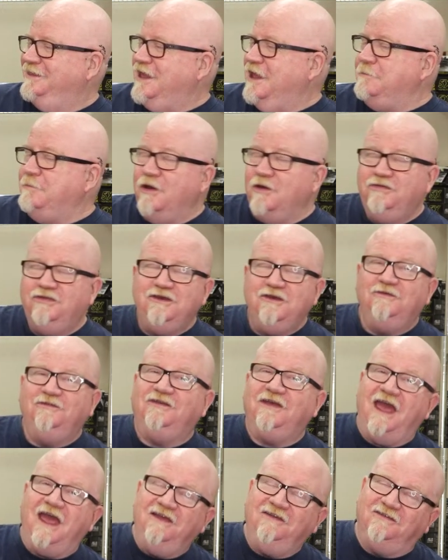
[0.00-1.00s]
they both use
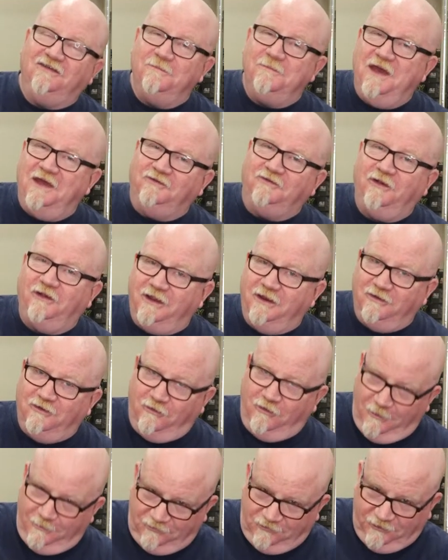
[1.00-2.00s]
asymmetric
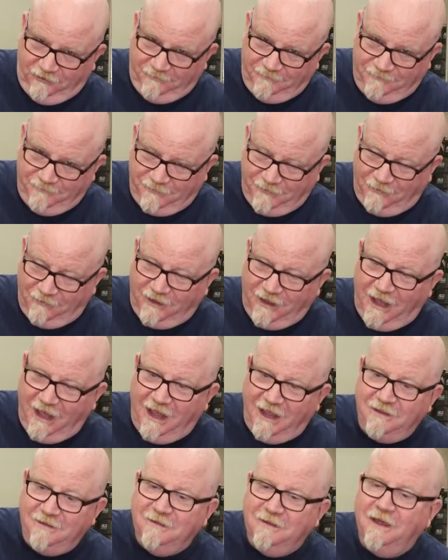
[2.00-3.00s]
encryption,
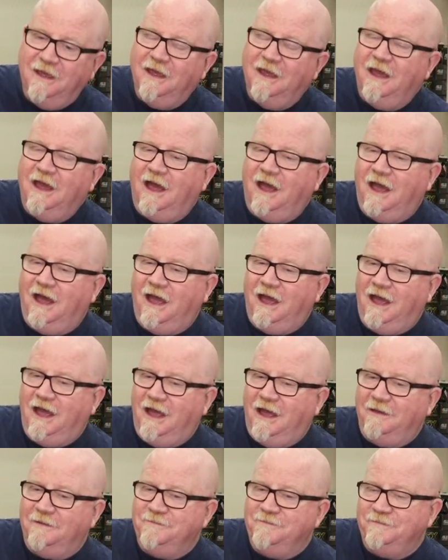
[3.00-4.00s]
okay? Uh,
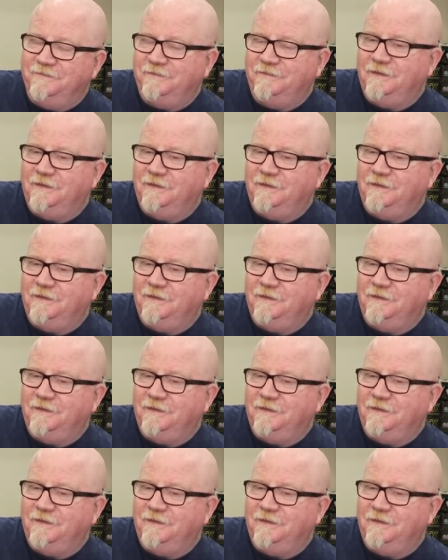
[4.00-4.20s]
um,